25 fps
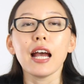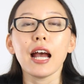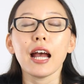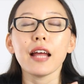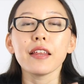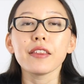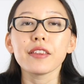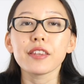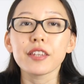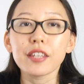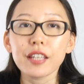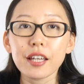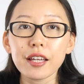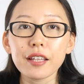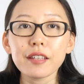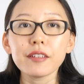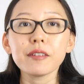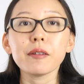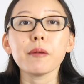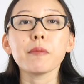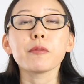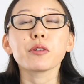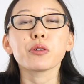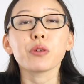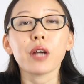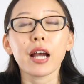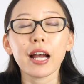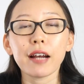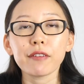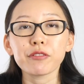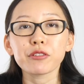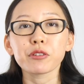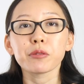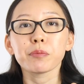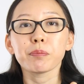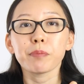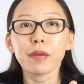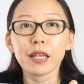And then you
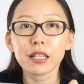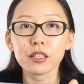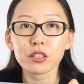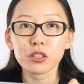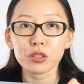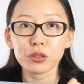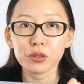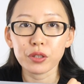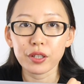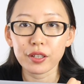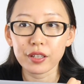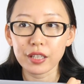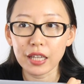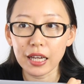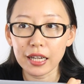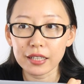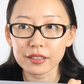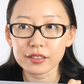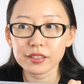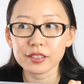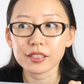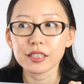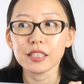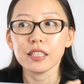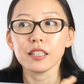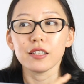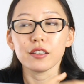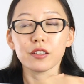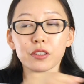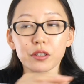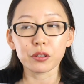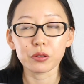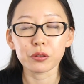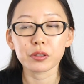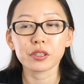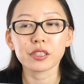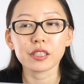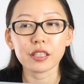have to make sure that
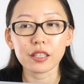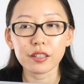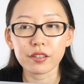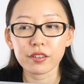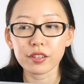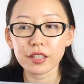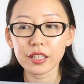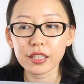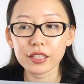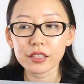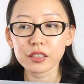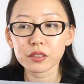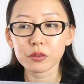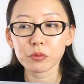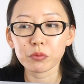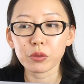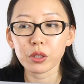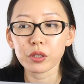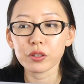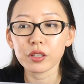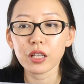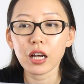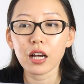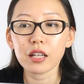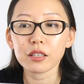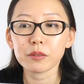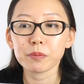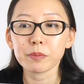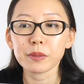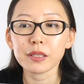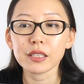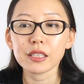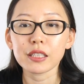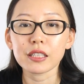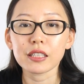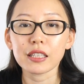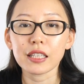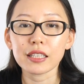those things will not
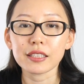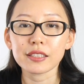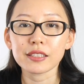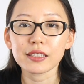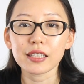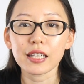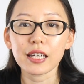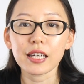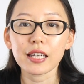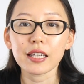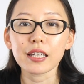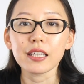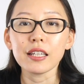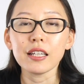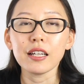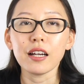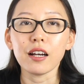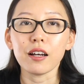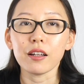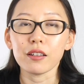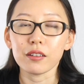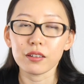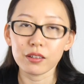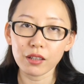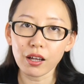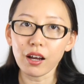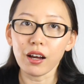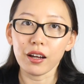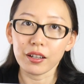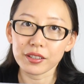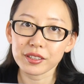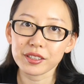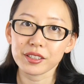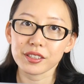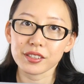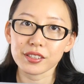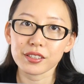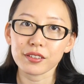be, let's say, uh,
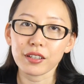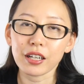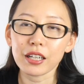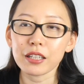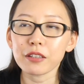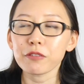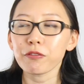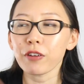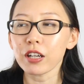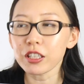lost, right?